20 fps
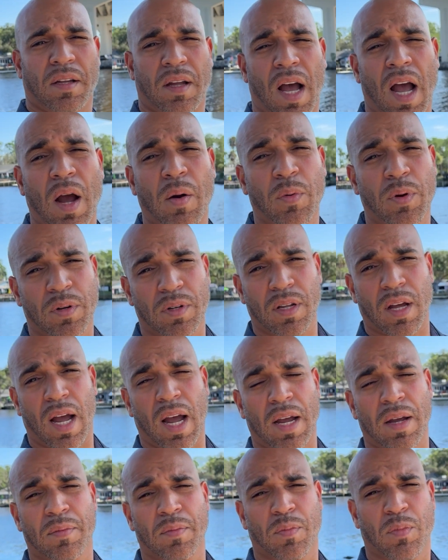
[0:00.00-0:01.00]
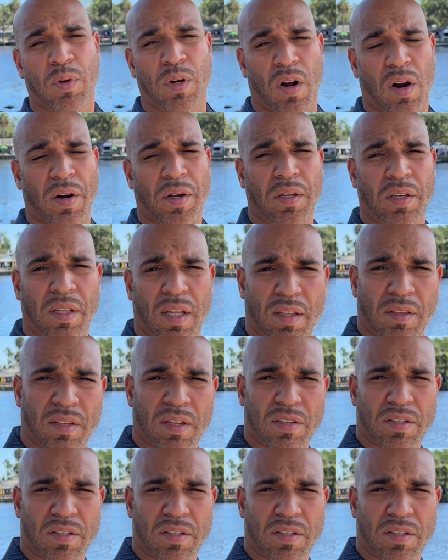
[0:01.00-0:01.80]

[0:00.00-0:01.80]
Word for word: I would argue that